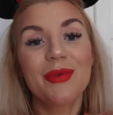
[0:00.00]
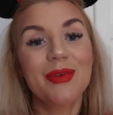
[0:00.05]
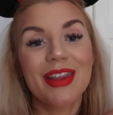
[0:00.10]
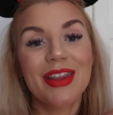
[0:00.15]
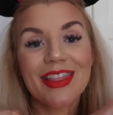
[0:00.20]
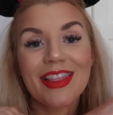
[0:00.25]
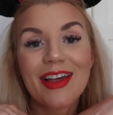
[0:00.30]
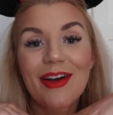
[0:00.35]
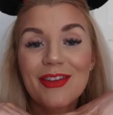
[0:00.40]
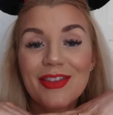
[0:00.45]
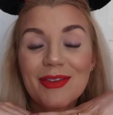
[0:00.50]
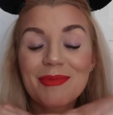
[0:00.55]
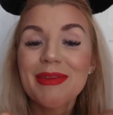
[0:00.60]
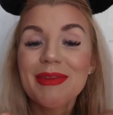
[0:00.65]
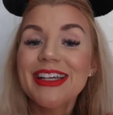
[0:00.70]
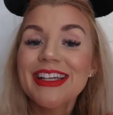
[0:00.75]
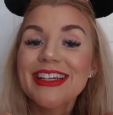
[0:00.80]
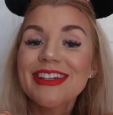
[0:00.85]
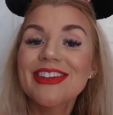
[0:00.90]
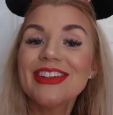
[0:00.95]
with all the
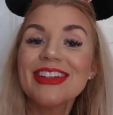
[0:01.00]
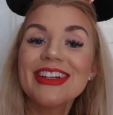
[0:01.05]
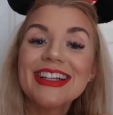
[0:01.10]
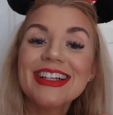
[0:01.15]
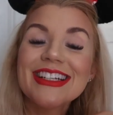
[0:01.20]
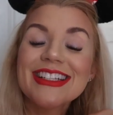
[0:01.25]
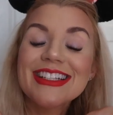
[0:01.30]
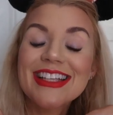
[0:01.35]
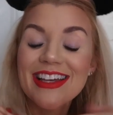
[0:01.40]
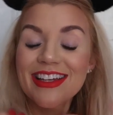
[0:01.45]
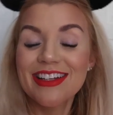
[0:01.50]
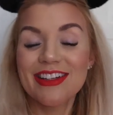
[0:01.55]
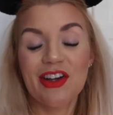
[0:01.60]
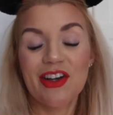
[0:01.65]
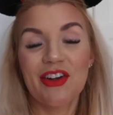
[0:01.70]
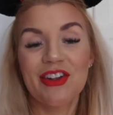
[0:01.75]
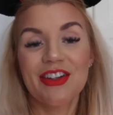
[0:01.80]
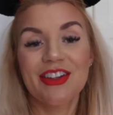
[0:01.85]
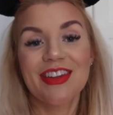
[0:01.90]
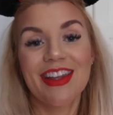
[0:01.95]
mini colours and
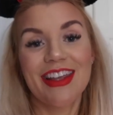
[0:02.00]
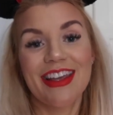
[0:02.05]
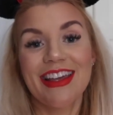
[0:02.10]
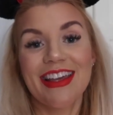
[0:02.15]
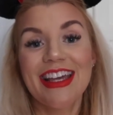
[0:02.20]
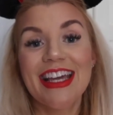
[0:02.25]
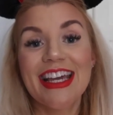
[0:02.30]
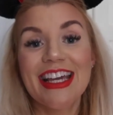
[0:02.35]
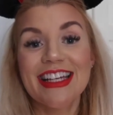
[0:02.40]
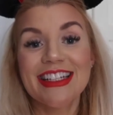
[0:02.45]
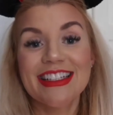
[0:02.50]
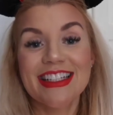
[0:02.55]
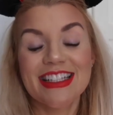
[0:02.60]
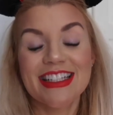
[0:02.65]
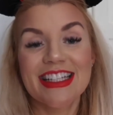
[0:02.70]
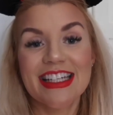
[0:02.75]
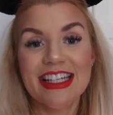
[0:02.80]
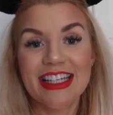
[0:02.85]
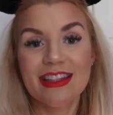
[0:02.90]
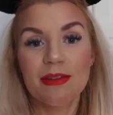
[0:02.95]
all the
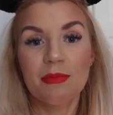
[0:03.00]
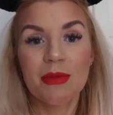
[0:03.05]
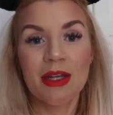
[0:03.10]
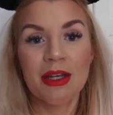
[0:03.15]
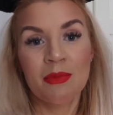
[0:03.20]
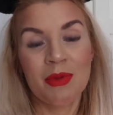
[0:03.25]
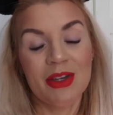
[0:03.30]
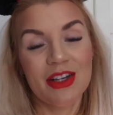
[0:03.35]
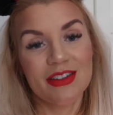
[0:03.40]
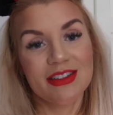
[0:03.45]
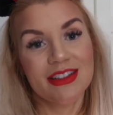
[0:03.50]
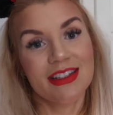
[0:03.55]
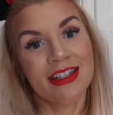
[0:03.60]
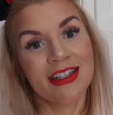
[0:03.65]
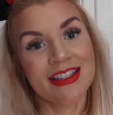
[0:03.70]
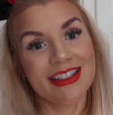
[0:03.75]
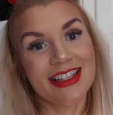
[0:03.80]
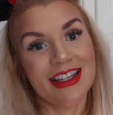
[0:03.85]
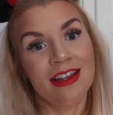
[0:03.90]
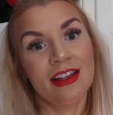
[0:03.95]
Disney at the minute, because it
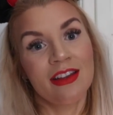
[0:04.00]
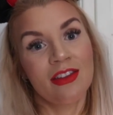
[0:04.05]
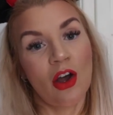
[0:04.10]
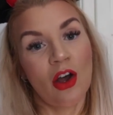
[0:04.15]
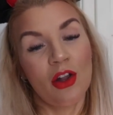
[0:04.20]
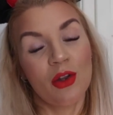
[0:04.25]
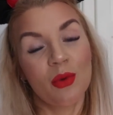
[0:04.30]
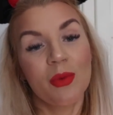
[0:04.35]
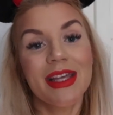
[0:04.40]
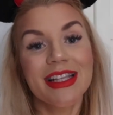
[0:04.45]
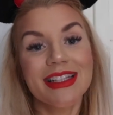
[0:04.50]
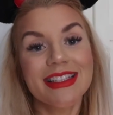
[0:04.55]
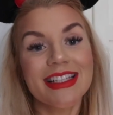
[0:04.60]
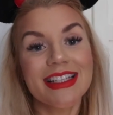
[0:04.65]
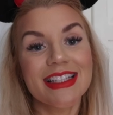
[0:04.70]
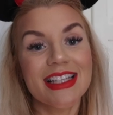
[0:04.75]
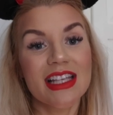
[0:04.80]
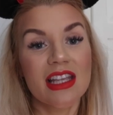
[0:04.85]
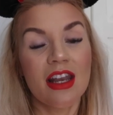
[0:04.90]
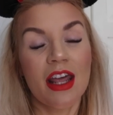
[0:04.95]
is in the Halloween
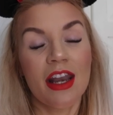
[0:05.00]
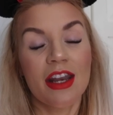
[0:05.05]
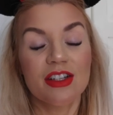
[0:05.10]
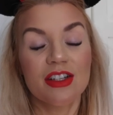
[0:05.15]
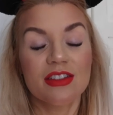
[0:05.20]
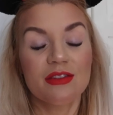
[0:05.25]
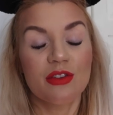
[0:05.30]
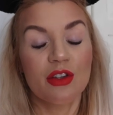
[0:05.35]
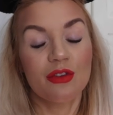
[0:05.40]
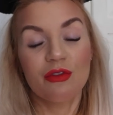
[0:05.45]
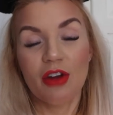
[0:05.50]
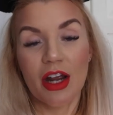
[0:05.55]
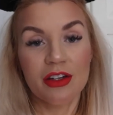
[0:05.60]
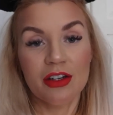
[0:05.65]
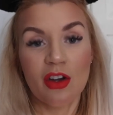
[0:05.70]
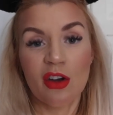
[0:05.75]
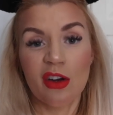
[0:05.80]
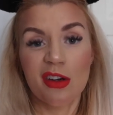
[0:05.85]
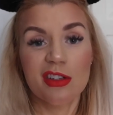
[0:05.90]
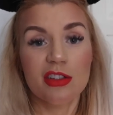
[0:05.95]
season and I just feel red
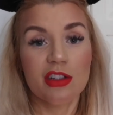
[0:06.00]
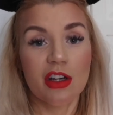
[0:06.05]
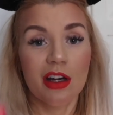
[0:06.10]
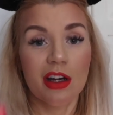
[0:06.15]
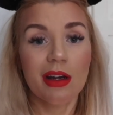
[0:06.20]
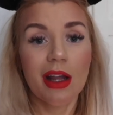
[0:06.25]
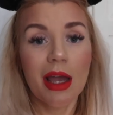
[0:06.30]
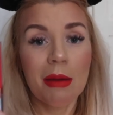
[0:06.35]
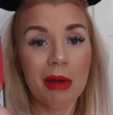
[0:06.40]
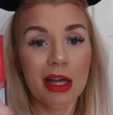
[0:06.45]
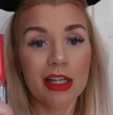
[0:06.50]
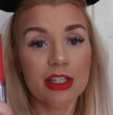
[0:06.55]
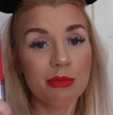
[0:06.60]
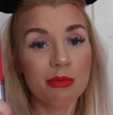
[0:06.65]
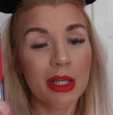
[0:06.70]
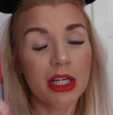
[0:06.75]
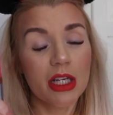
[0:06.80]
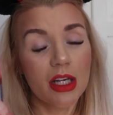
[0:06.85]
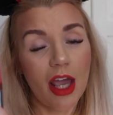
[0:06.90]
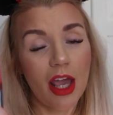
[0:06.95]
and orange are a match
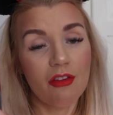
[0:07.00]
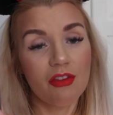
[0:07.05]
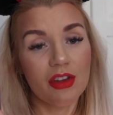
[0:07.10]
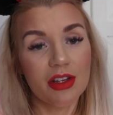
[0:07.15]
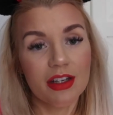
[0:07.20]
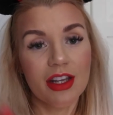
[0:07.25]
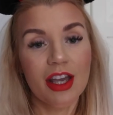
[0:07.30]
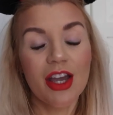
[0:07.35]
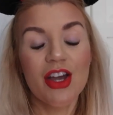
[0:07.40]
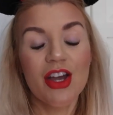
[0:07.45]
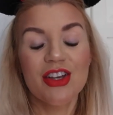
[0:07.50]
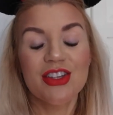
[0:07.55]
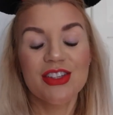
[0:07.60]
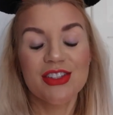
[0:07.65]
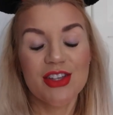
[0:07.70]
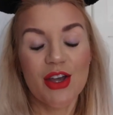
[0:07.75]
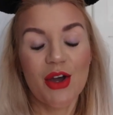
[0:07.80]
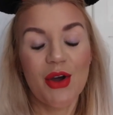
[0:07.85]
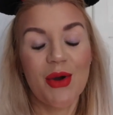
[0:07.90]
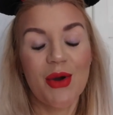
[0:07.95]
made in heaven.
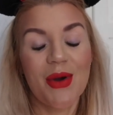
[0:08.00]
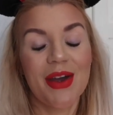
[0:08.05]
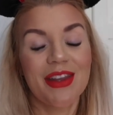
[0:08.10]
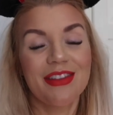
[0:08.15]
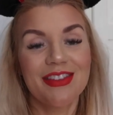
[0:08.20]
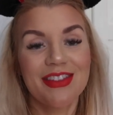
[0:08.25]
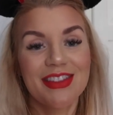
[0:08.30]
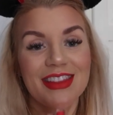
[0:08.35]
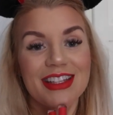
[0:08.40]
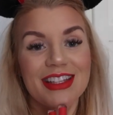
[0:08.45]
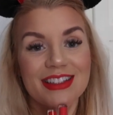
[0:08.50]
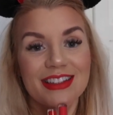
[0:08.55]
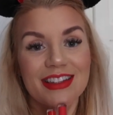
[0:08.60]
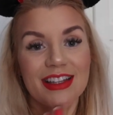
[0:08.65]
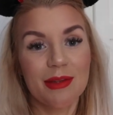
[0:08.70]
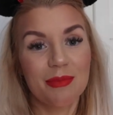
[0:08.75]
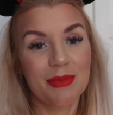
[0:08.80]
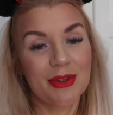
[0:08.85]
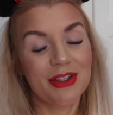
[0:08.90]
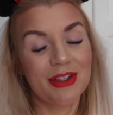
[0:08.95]
So these are the
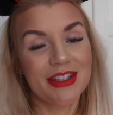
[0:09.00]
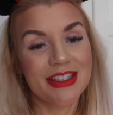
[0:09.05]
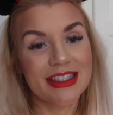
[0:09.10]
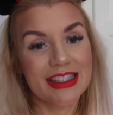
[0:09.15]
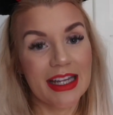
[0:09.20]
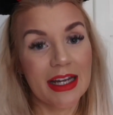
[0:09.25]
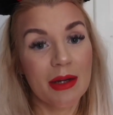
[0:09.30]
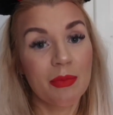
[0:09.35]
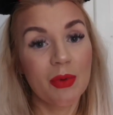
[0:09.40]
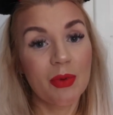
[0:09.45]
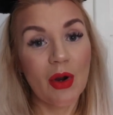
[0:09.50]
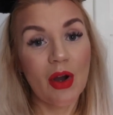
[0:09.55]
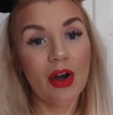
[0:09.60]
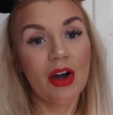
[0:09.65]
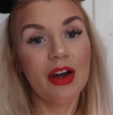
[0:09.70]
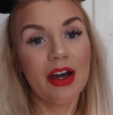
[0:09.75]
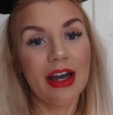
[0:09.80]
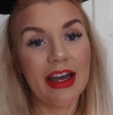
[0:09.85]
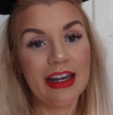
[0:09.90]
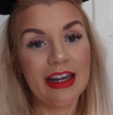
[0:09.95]
lip colours that I
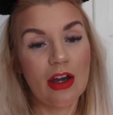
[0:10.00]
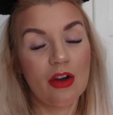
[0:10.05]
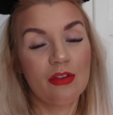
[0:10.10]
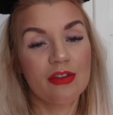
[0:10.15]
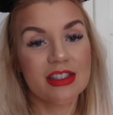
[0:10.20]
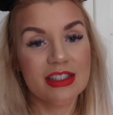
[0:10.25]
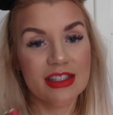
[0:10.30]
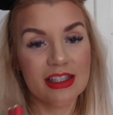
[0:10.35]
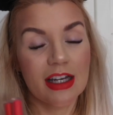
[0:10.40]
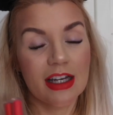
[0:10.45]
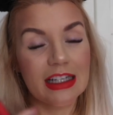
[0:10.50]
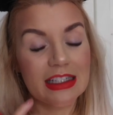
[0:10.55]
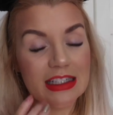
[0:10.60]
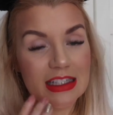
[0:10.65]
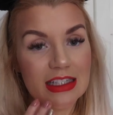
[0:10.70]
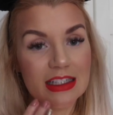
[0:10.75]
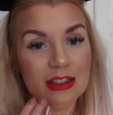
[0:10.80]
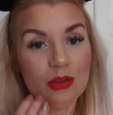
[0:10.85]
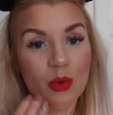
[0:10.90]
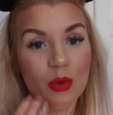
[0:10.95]
brought, and obviously I
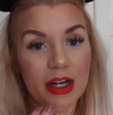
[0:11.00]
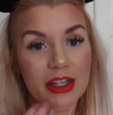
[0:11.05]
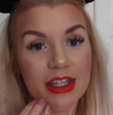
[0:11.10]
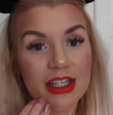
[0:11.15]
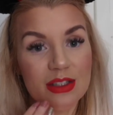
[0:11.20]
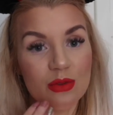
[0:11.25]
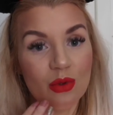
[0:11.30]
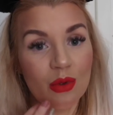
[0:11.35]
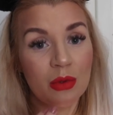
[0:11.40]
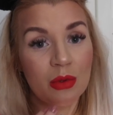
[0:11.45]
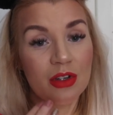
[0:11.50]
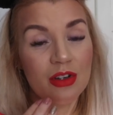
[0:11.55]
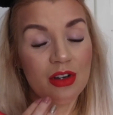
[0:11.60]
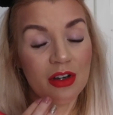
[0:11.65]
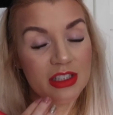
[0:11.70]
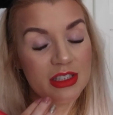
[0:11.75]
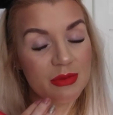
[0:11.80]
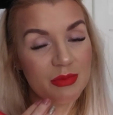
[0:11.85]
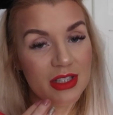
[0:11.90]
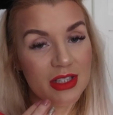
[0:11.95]
did wear this one
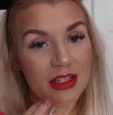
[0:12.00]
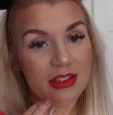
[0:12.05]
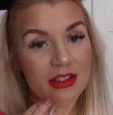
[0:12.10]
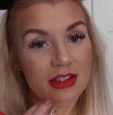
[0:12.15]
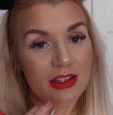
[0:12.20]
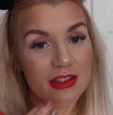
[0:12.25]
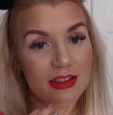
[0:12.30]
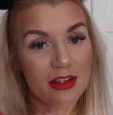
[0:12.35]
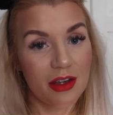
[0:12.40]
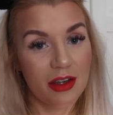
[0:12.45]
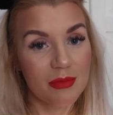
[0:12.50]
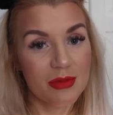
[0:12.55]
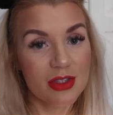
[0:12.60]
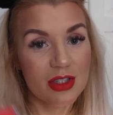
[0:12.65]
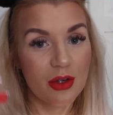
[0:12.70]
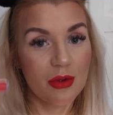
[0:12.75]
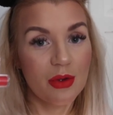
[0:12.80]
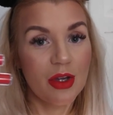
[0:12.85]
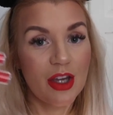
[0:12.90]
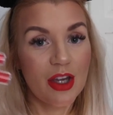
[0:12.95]
90% of the time,
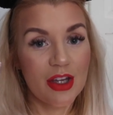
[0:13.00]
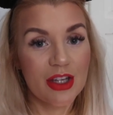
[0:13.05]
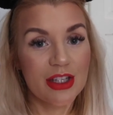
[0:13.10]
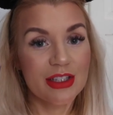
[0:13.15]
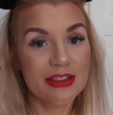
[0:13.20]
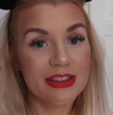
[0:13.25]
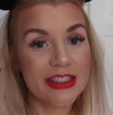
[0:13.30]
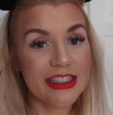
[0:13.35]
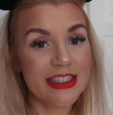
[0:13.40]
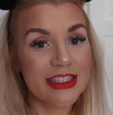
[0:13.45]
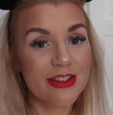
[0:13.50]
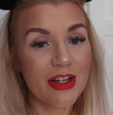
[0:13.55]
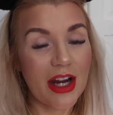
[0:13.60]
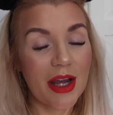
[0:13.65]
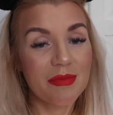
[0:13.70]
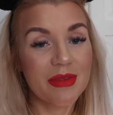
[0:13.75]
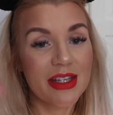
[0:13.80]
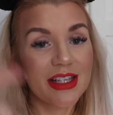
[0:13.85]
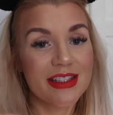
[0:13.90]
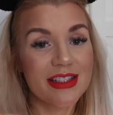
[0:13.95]
so you don't need to
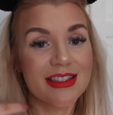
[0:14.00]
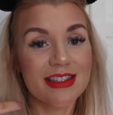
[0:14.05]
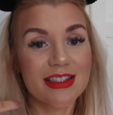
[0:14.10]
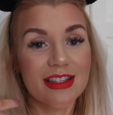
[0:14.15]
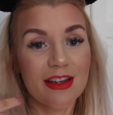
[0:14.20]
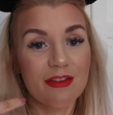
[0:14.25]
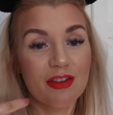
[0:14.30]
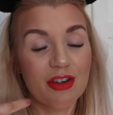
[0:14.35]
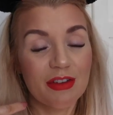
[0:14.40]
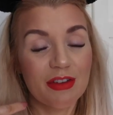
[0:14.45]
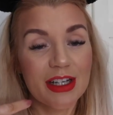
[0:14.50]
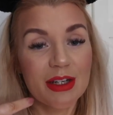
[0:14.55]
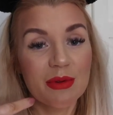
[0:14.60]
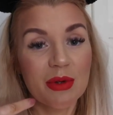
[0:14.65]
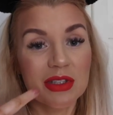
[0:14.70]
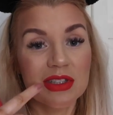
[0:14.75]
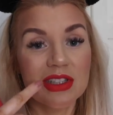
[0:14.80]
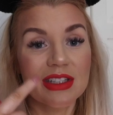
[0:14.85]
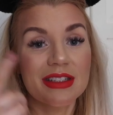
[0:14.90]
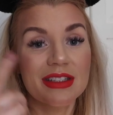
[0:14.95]
grab these. If you really
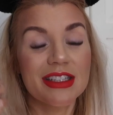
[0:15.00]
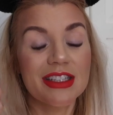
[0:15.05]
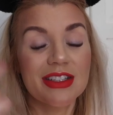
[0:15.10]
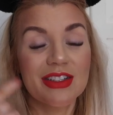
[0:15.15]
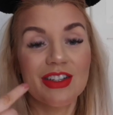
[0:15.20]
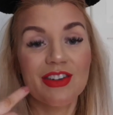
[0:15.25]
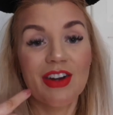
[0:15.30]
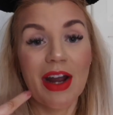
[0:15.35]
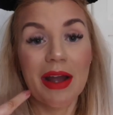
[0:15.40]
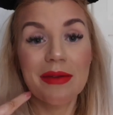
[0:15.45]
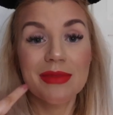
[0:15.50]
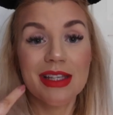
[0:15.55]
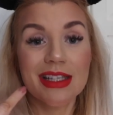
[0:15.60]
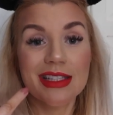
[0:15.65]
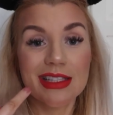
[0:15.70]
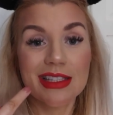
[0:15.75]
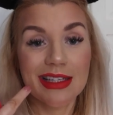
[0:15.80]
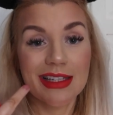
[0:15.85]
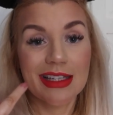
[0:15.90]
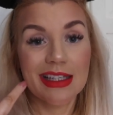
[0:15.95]
want it, you can grab
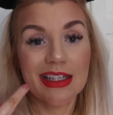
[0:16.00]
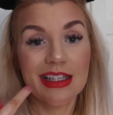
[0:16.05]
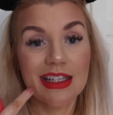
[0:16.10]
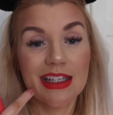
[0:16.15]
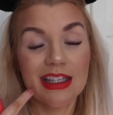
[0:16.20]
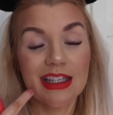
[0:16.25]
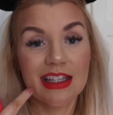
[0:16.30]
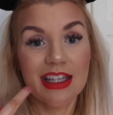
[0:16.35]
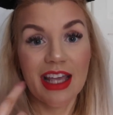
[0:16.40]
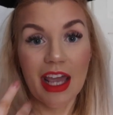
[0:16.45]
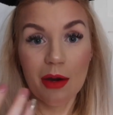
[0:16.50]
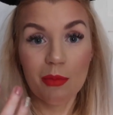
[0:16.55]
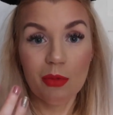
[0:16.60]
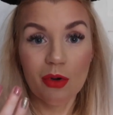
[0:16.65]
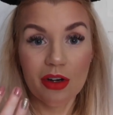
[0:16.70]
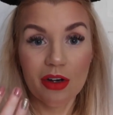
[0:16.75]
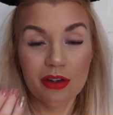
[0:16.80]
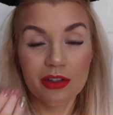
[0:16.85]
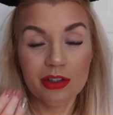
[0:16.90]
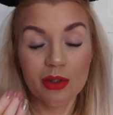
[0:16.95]
this in the
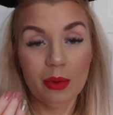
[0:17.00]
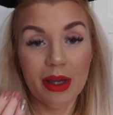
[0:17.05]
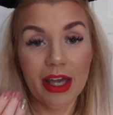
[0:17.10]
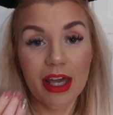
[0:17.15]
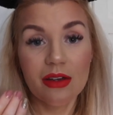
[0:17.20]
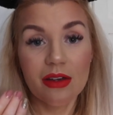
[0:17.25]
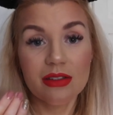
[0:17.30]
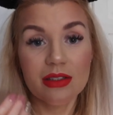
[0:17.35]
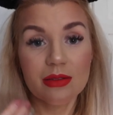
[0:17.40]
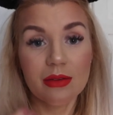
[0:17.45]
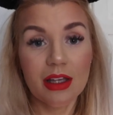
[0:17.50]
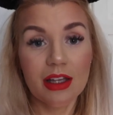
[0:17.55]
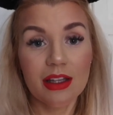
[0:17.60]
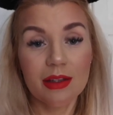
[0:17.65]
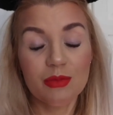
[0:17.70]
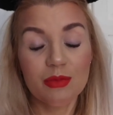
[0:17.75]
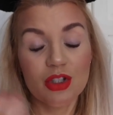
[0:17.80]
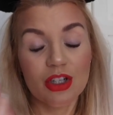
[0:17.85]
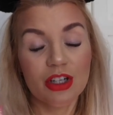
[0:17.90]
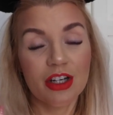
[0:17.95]
airport on your way out as well.
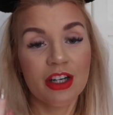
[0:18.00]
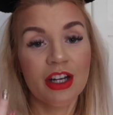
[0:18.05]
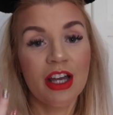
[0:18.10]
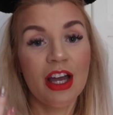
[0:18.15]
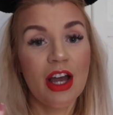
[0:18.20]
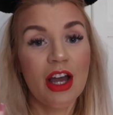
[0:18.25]
I'm sure